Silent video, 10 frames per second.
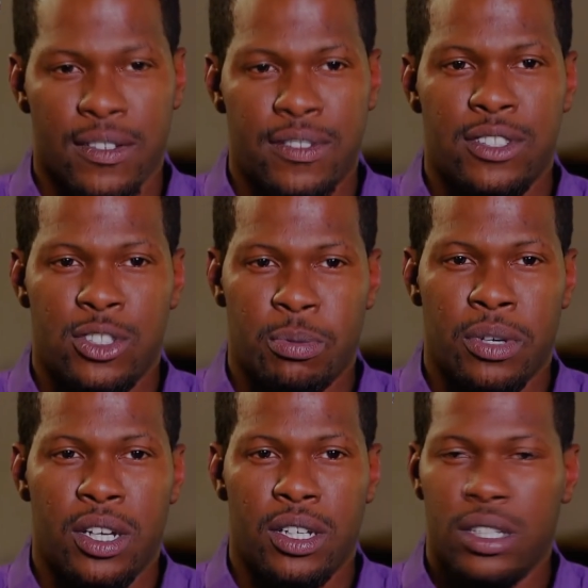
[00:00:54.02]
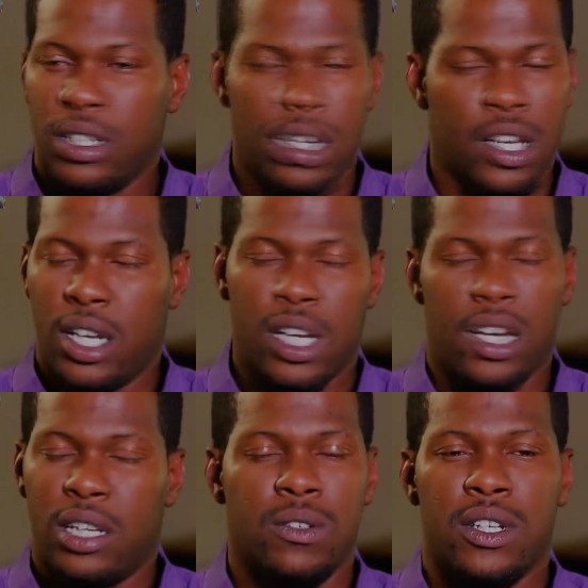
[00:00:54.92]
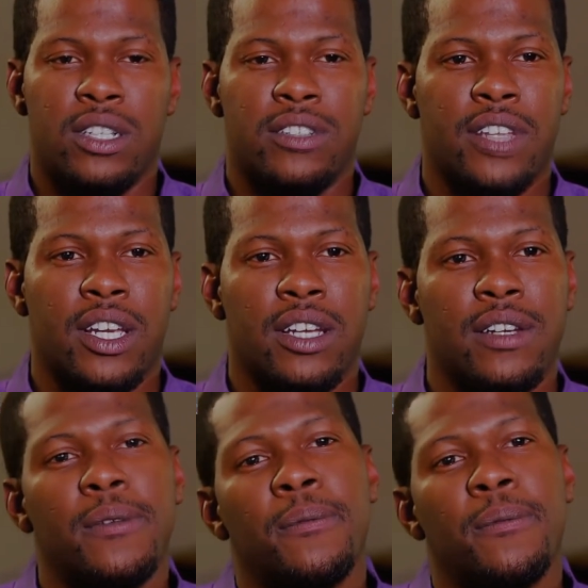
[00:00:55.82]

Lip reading: loves to spray. I don't understand.